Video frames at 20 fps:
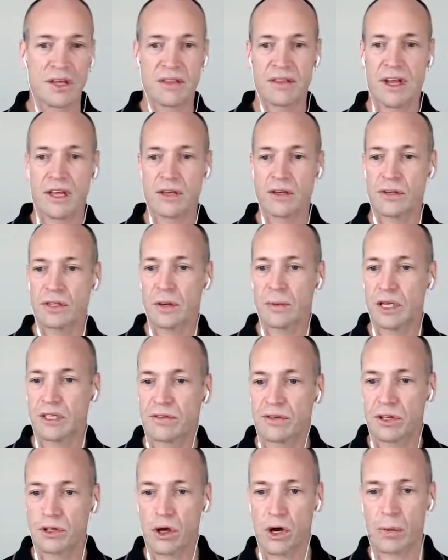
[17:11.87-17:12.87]
Thank you so much for
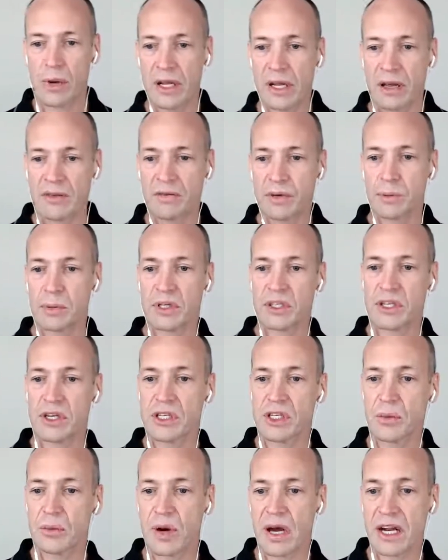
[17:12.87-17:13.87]
the comment and for
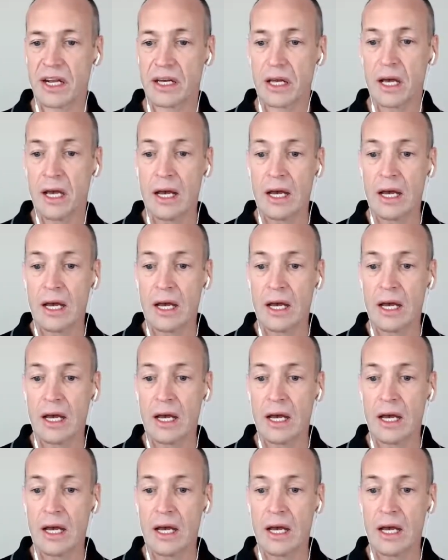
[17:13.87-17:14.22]
participating.